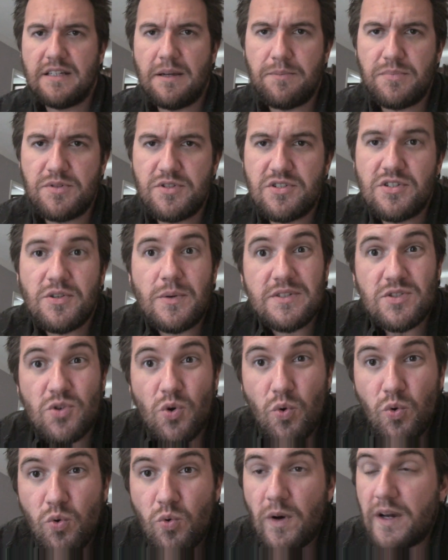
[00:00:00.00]
the temperature, so
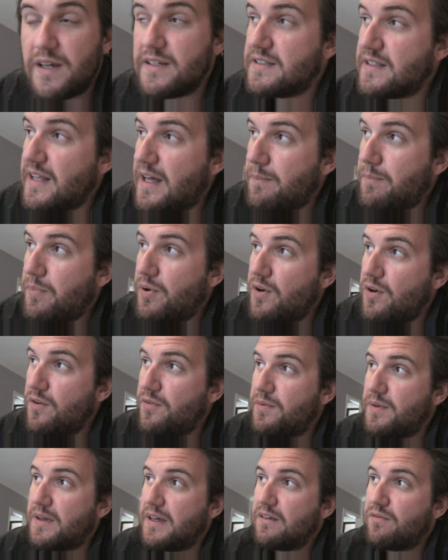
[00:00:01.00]
it's always that
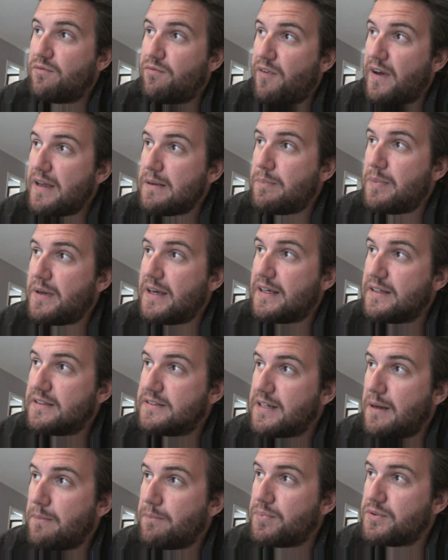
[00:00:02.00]
perfect vaping
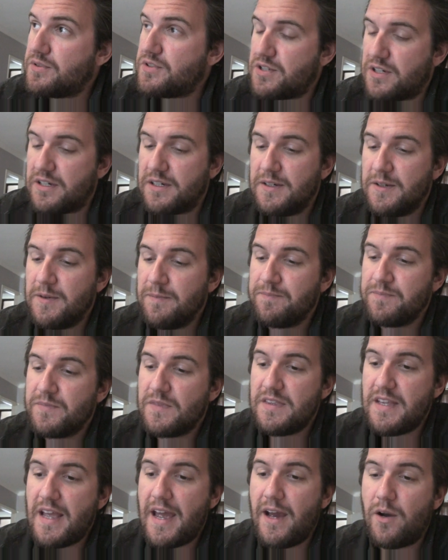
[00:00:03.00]
temperature.
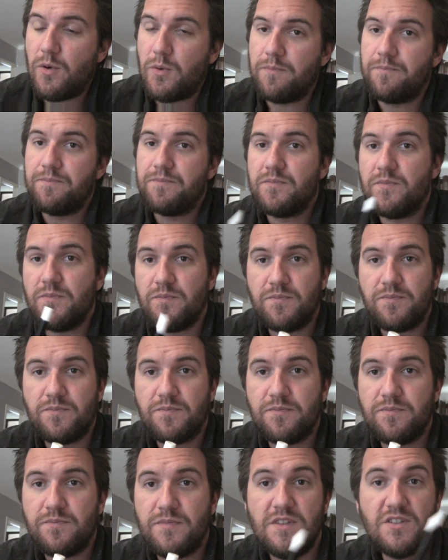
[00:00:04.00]
Now,
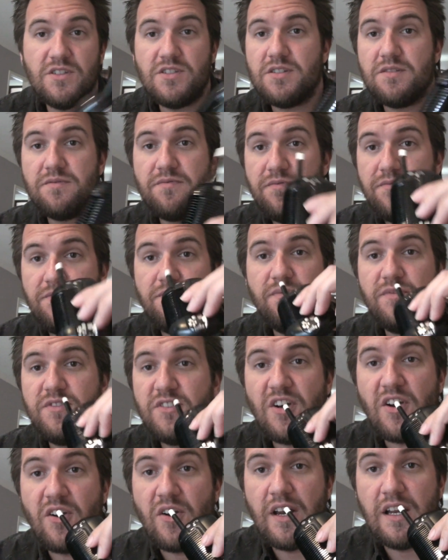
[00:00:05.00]
you just
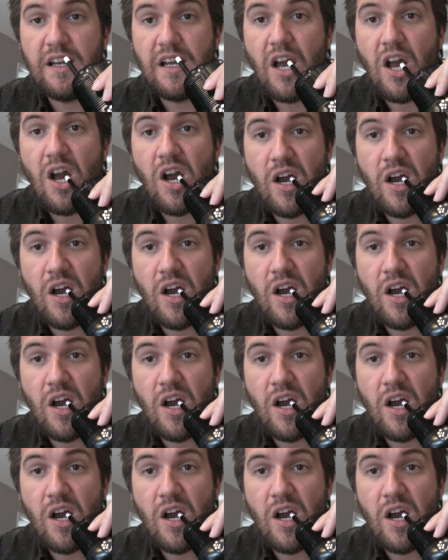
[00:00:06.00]
suck on it.